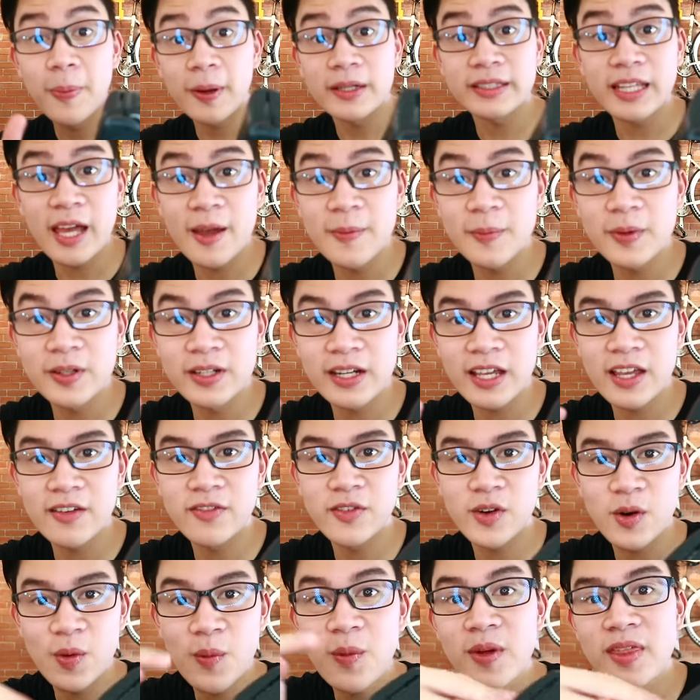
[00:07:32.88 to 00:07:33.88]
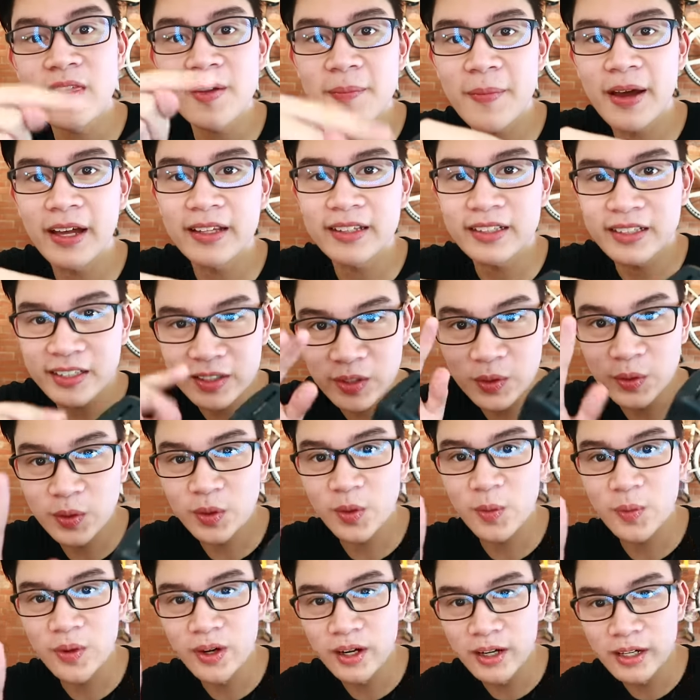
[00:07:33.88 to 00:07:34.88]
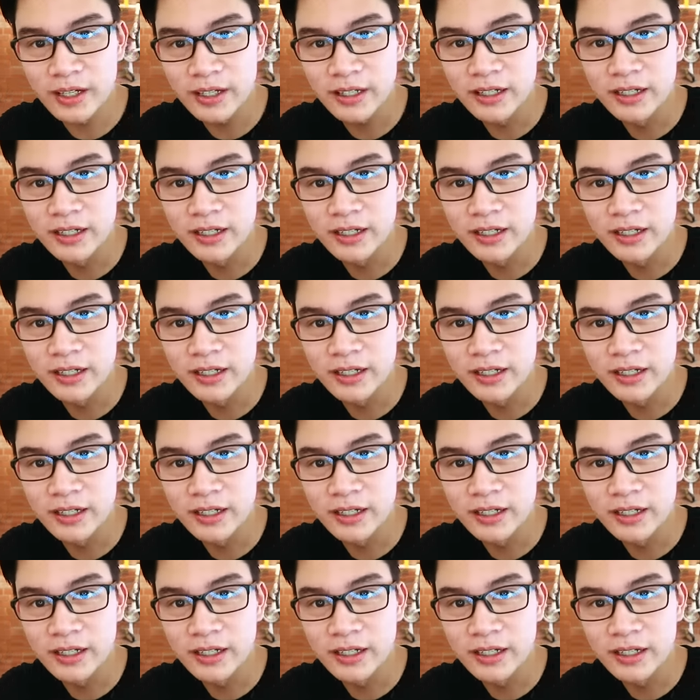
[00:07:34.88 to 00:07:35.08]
But I'm gonna give one with the battery, don't you worry.